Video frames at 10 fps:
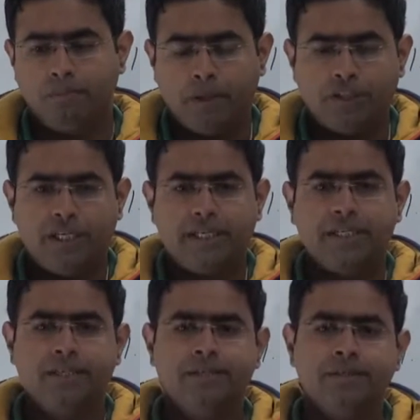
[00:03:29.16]
budget
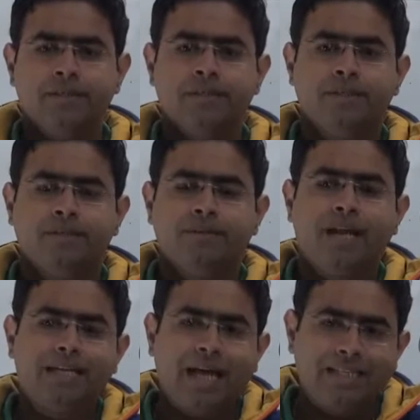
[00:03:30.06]

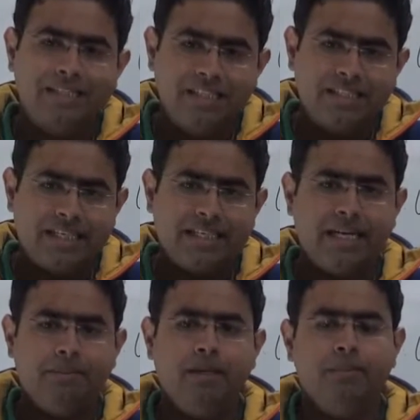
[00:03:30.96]
that has
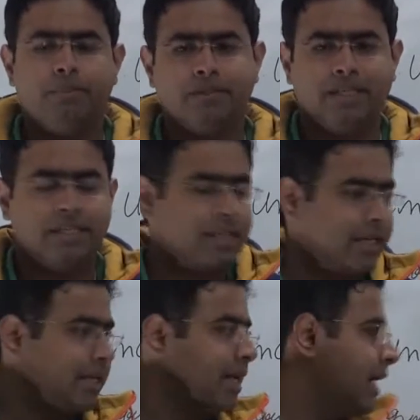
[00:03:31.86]
recently been
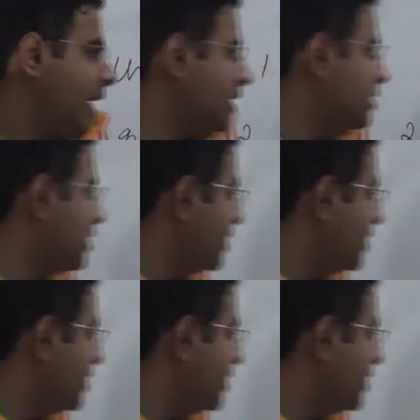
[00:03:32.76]
presented, its